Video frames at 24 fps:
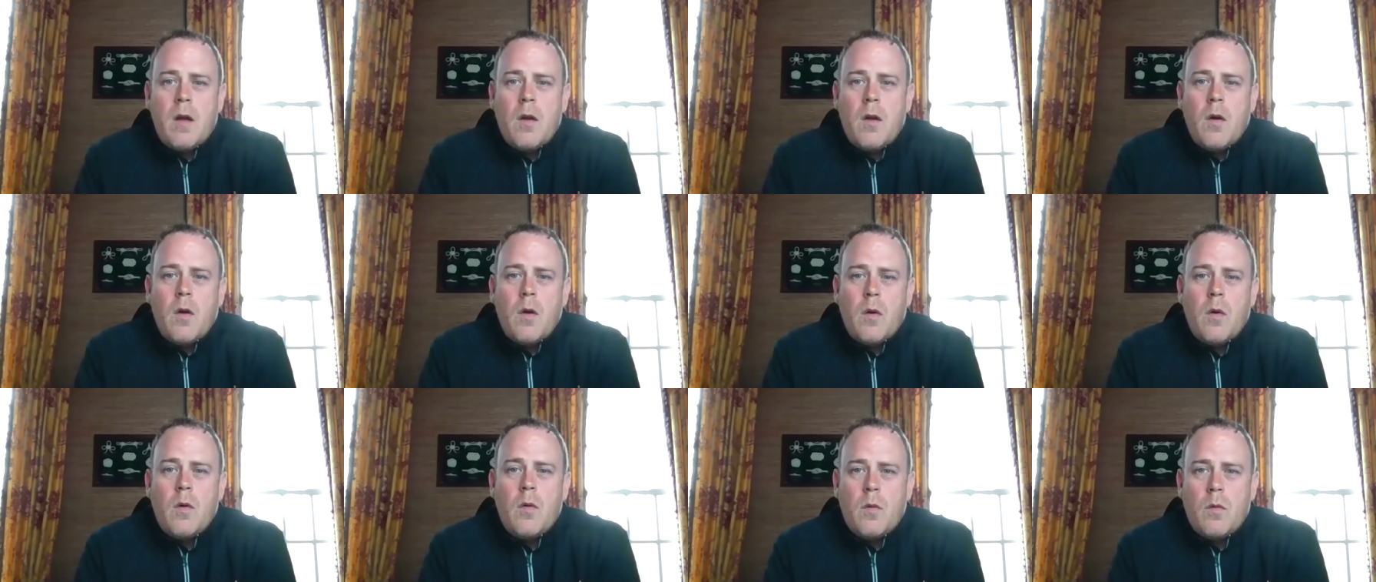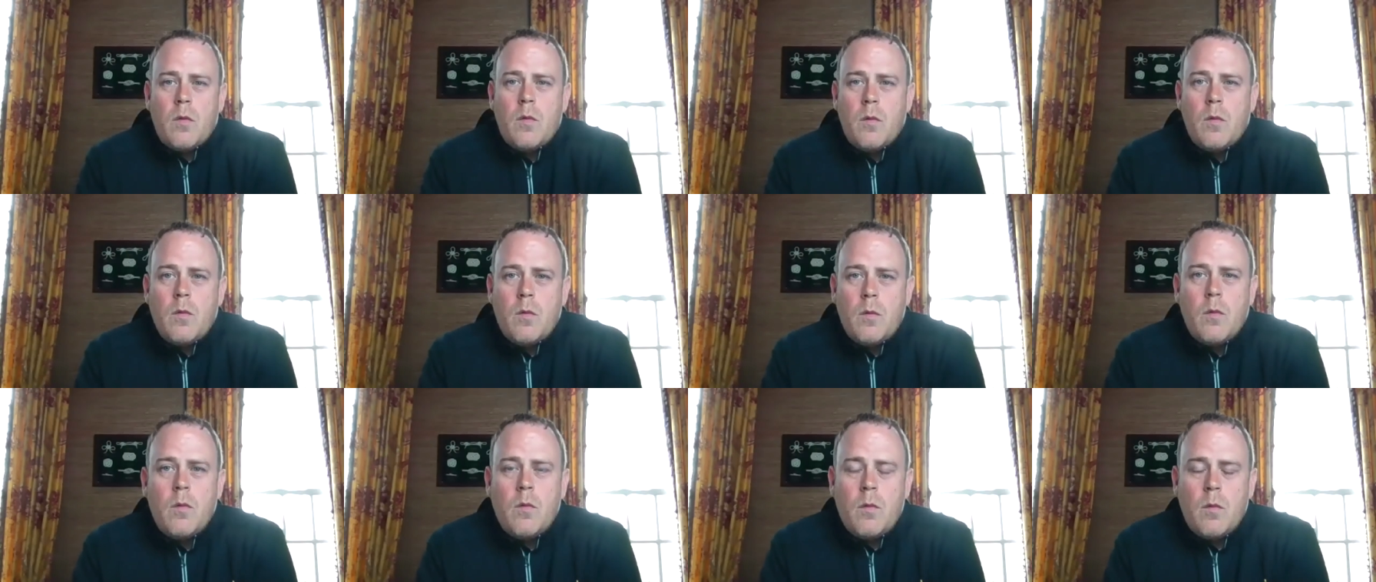obviously that's
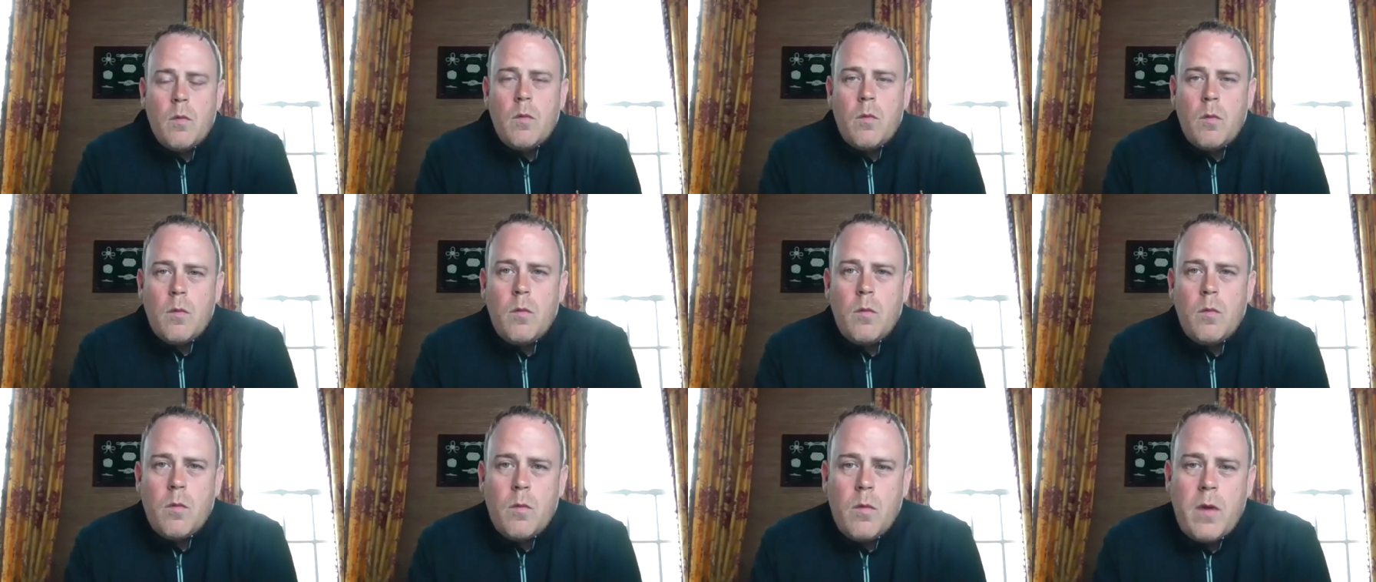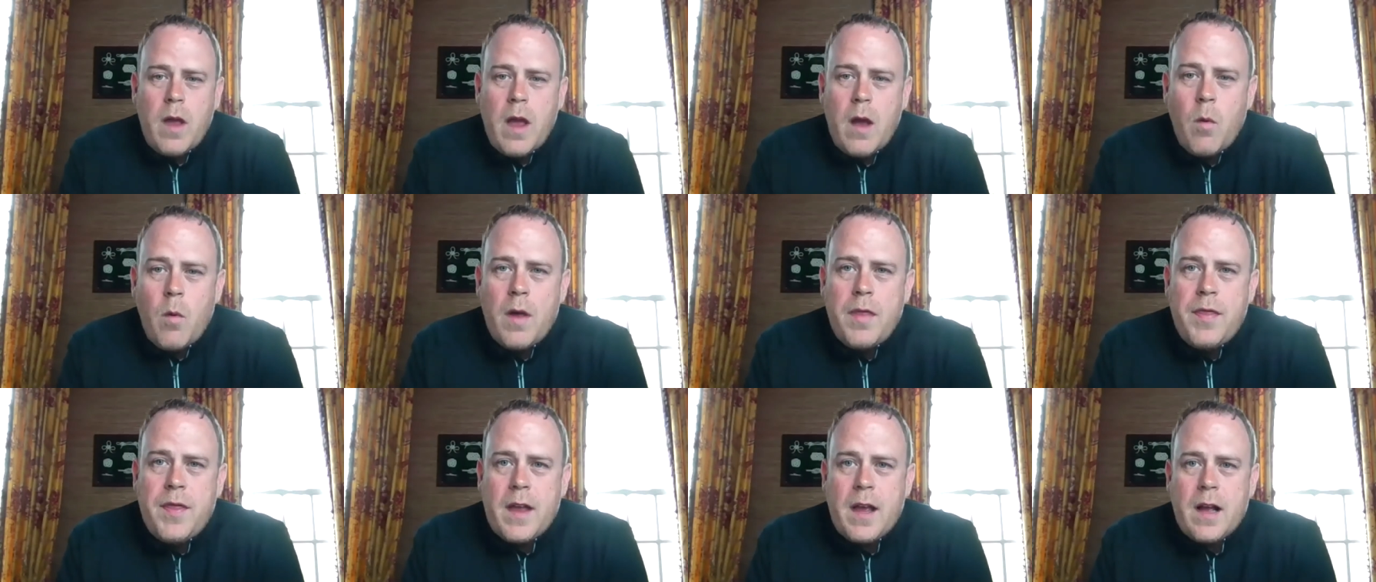amazing. Yeah. Um, uh,
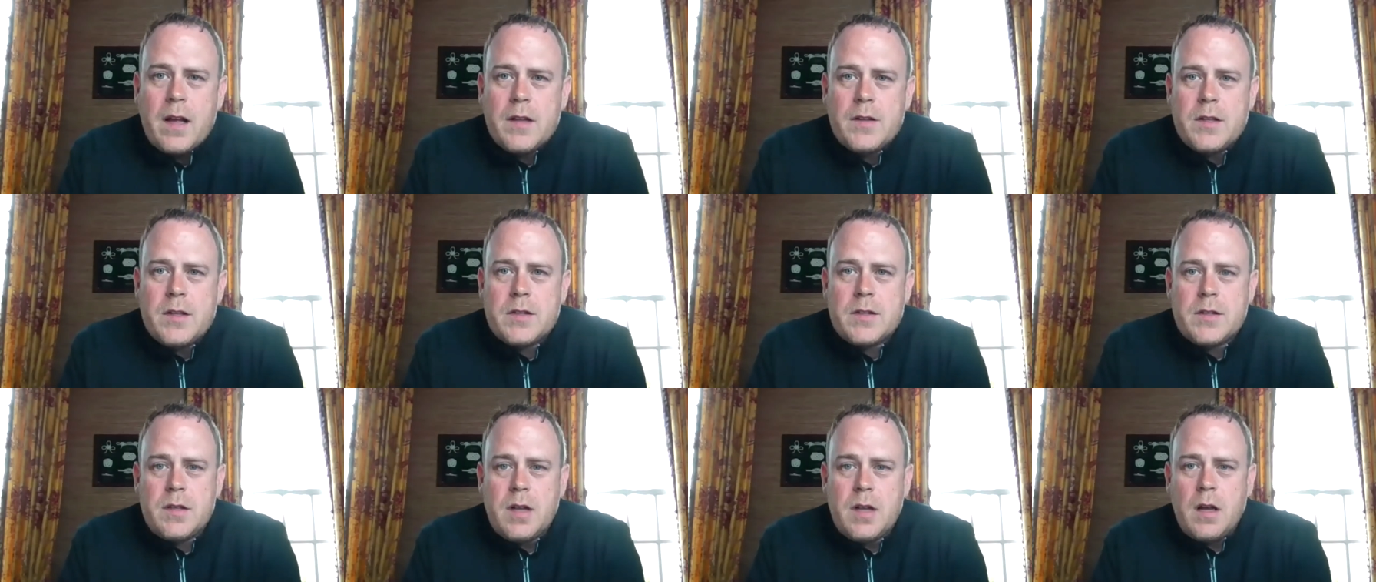one thing I'll just